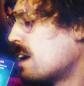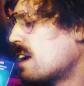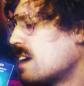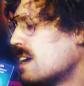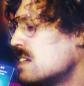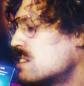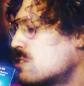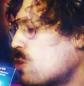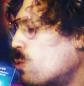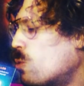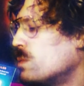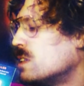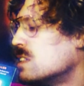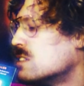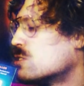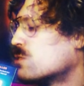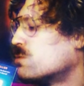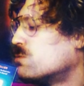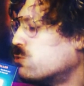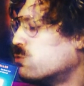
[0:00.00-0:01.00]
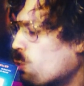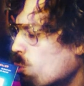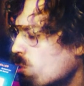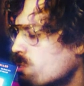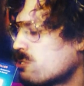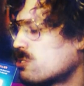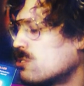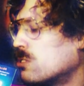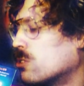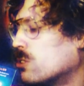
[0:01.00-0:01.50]
He told me his
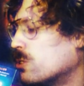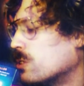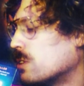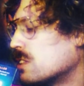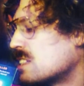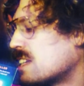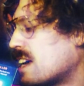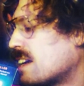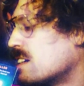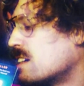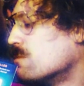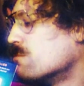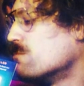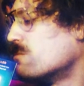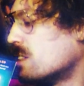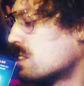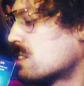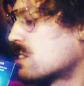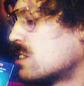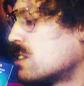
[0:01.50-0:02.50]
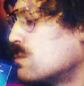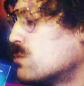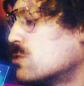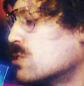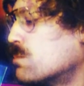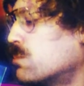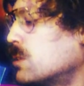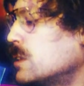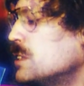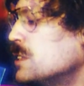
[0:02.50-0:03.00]
force lawyers had convinced him
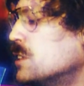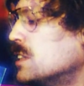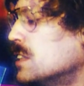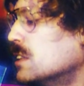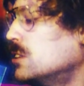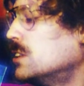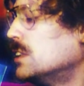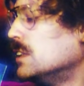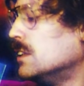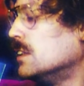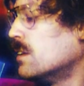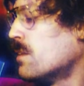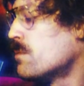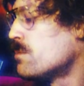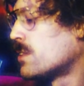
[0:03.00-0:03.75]
to plead guilty.